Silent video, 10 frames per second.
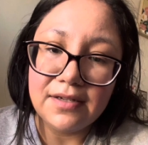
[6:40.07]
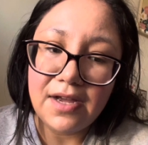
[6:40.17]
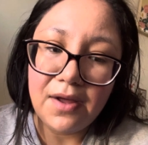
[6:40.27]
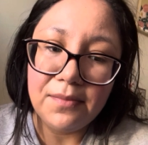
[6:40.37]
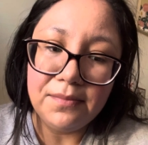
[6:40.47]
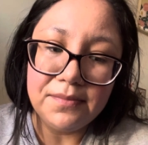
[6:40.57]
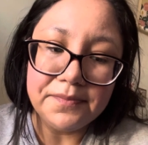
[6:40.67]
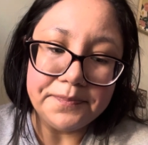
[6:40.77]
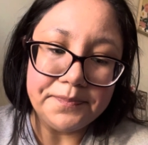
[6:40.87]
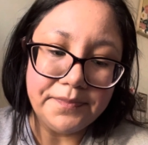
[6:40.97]
come.
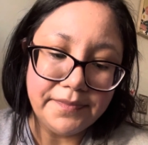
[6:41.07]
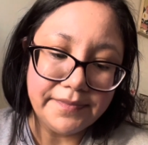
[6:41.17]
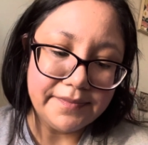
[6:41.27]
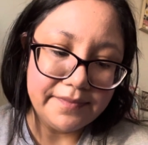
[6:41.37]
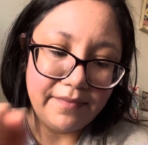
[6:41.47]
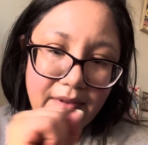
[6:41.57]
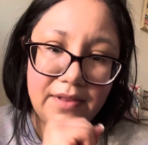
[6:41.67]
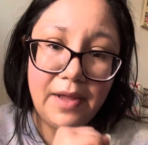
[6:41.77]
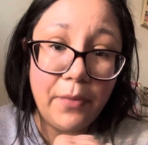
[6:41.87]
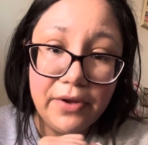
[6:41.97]

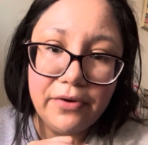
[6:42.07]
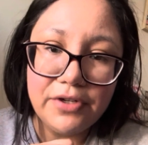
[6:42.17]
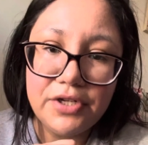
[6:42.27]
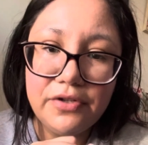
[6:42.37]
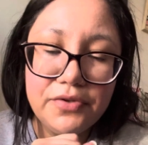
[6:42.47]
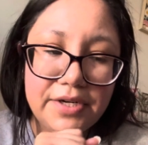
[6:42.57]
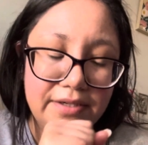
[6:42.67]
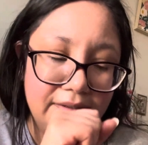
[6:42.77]
They bring their children.